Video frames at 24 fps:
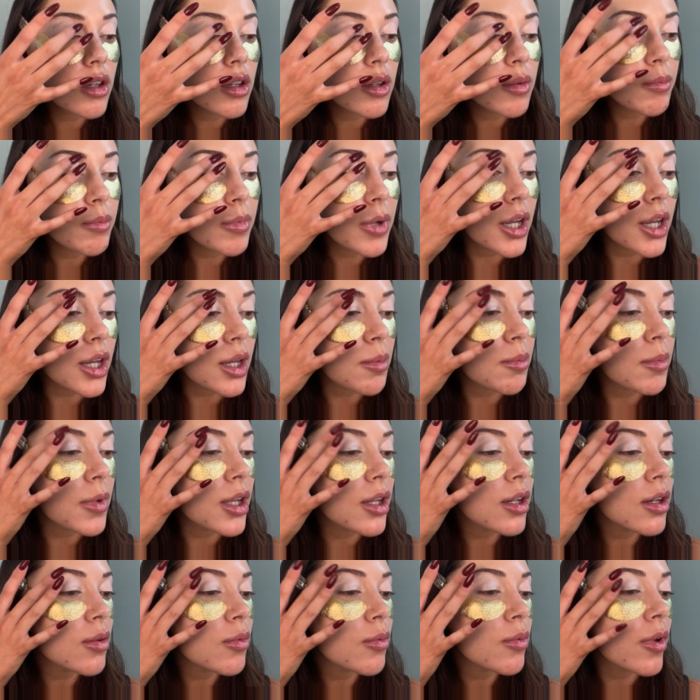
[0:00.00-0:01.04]

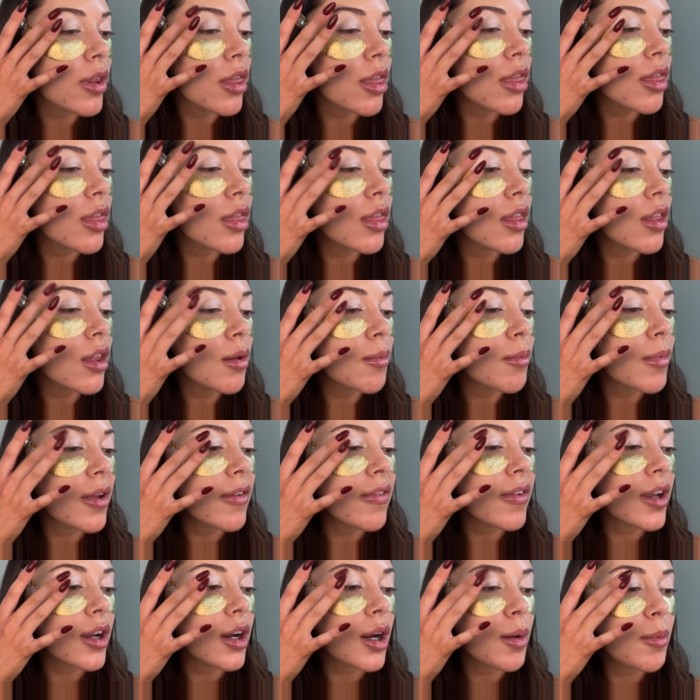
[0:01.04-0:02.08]
pigment with my
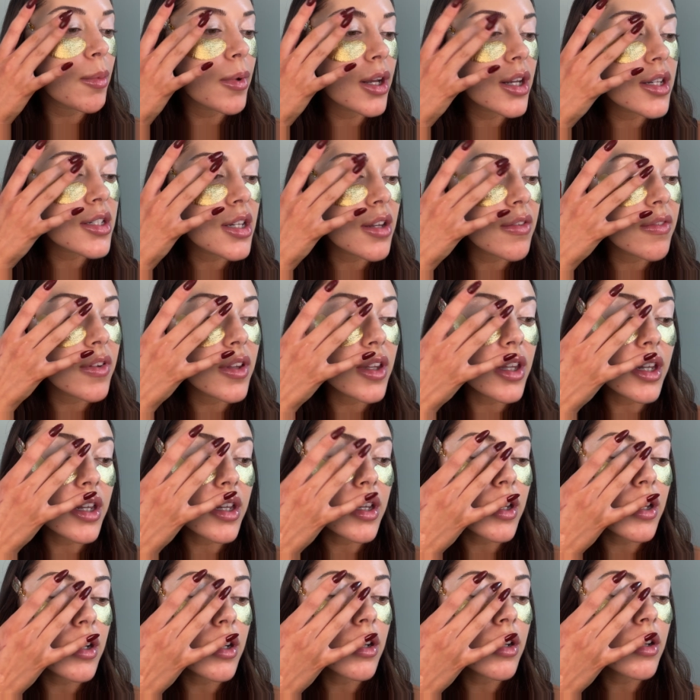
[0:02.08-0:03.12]
finger because I feel like
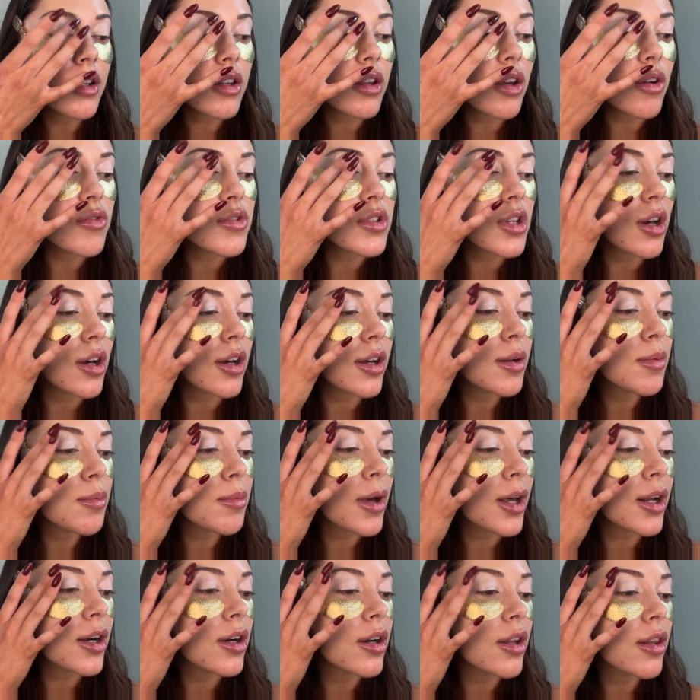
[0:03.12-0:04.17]
it goes on
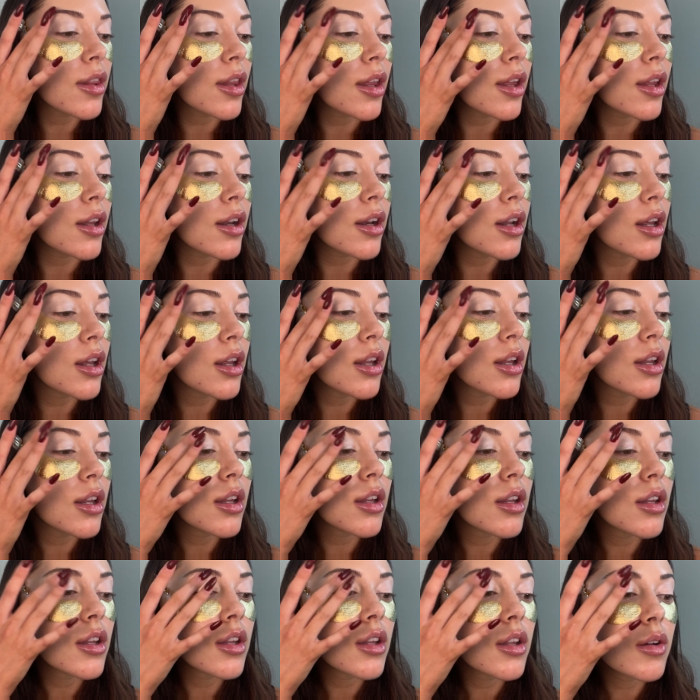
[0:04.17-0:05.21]
better than
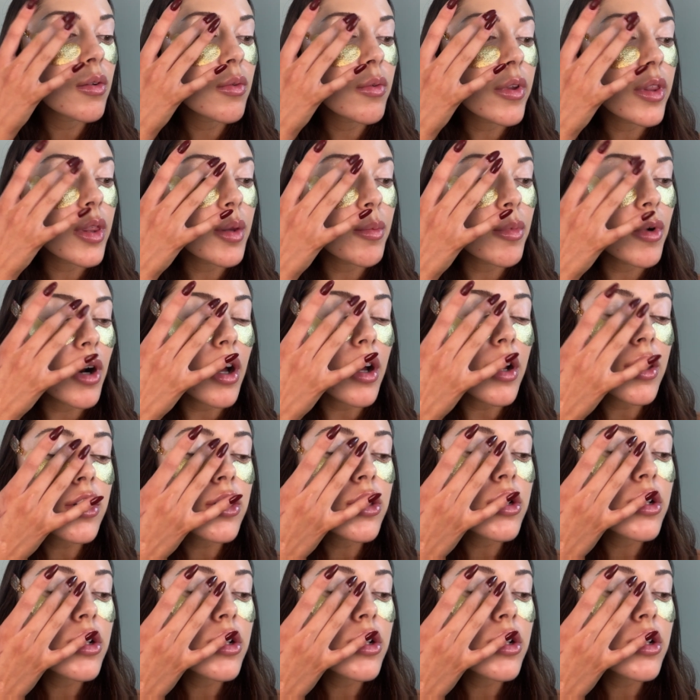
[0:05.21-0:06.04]
with a brush.